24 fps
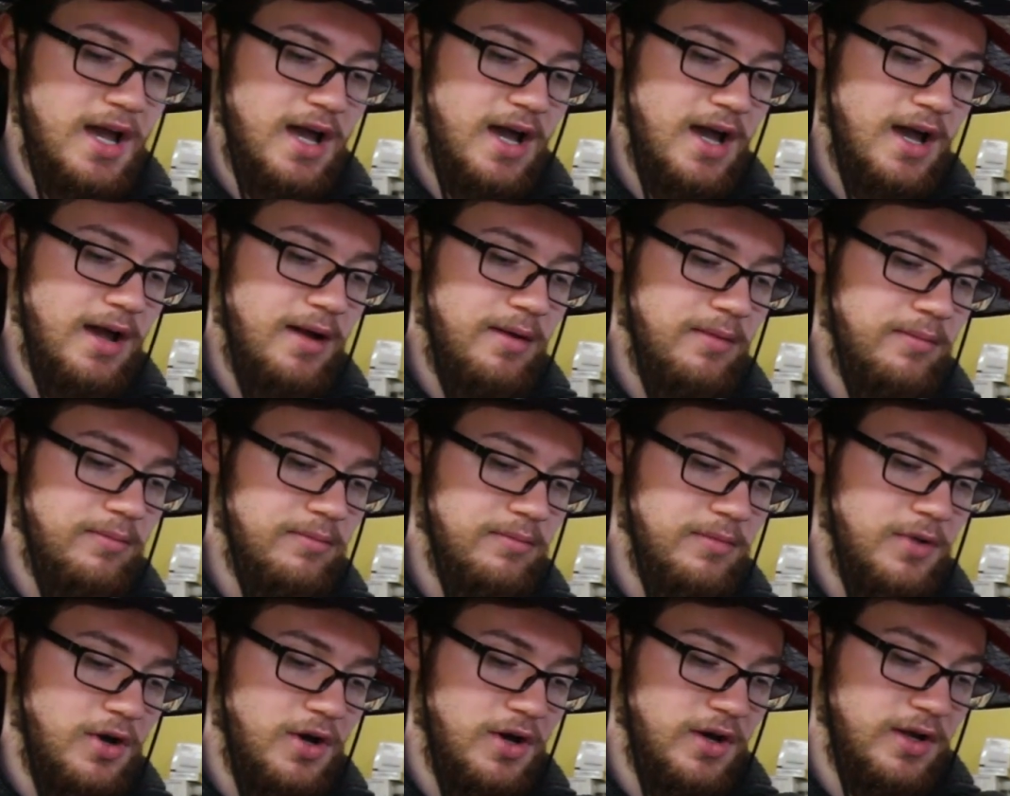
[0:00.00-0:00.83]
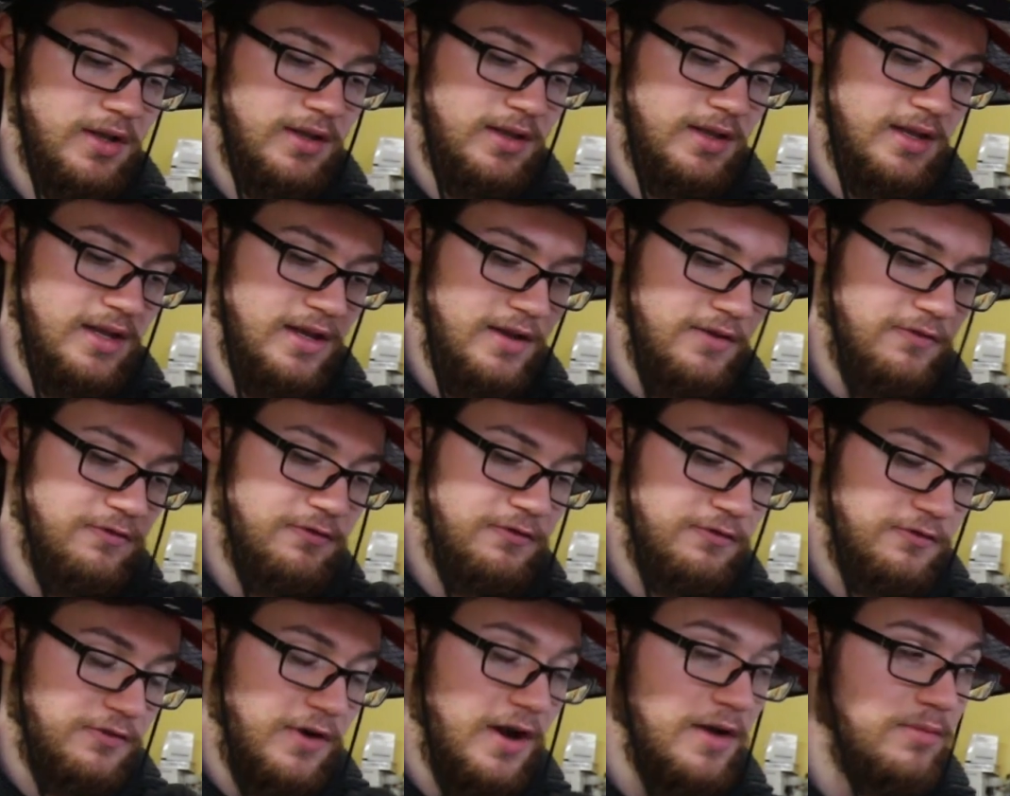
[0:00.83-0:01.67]
on
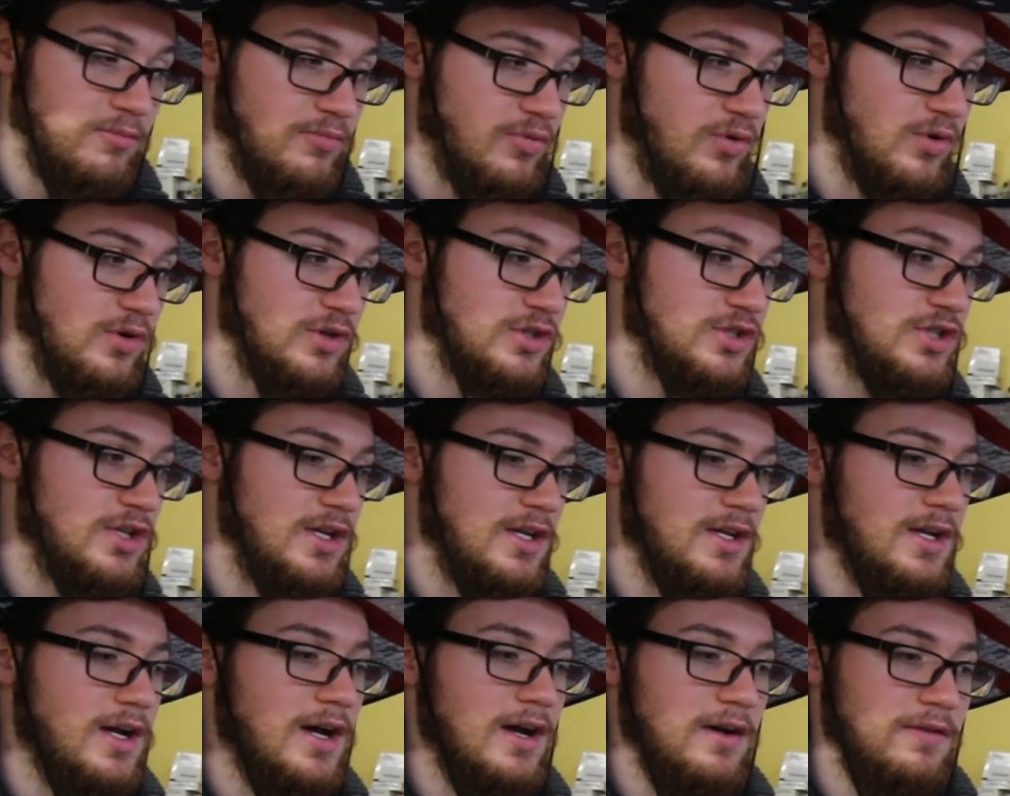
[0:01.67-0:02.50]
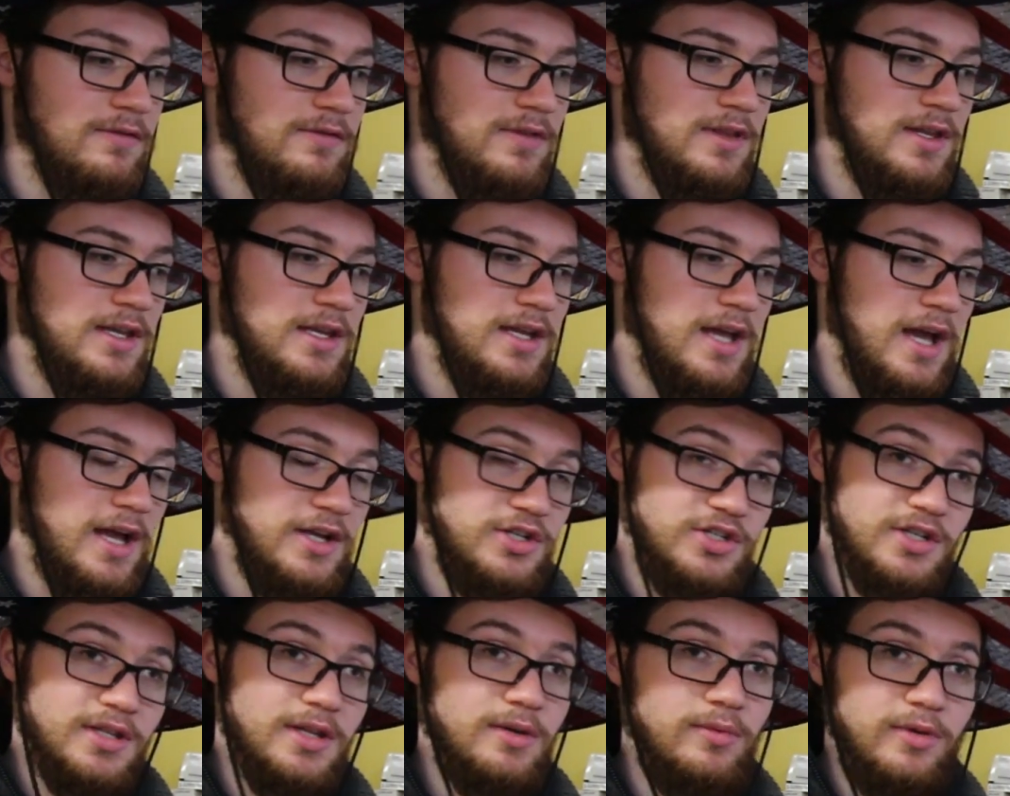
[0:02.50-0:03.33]
the front portion of the
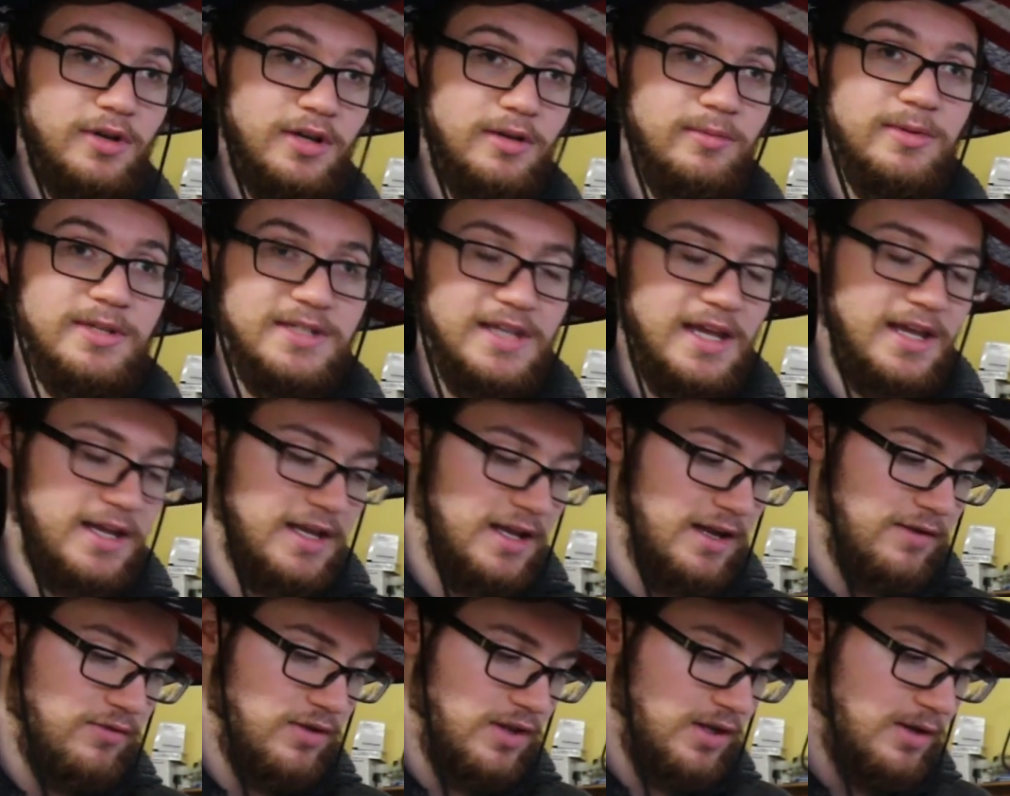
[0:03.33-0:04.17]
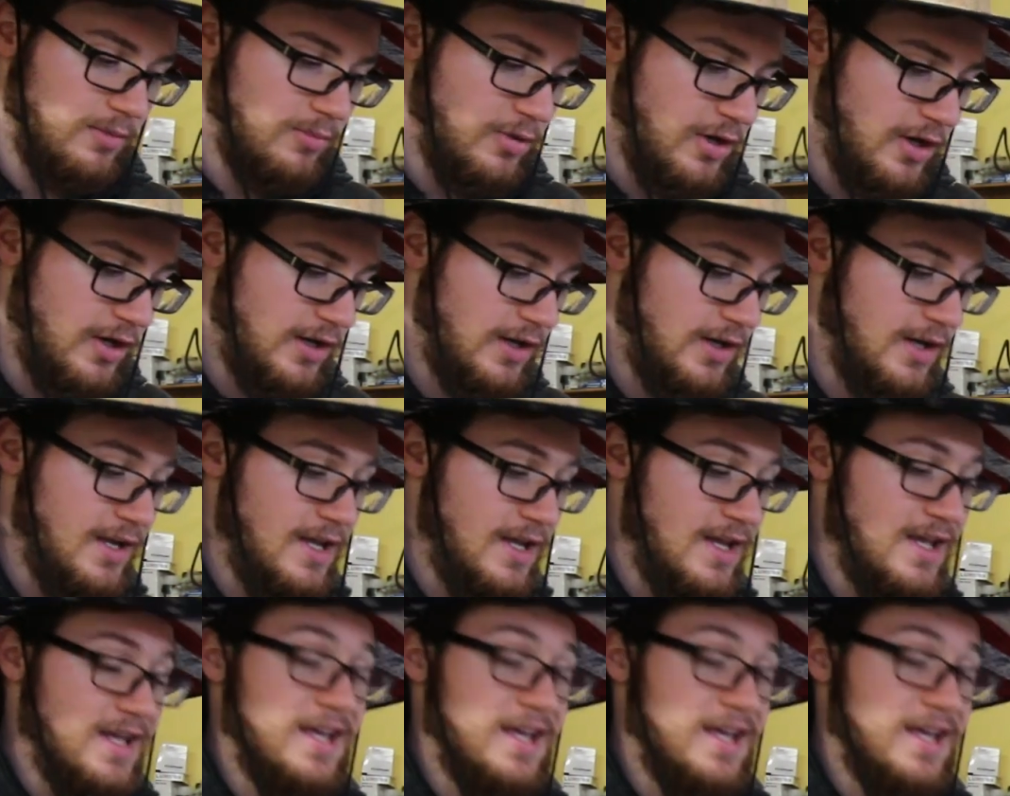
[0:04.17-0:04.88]
engine that we're going to be taking everything apart.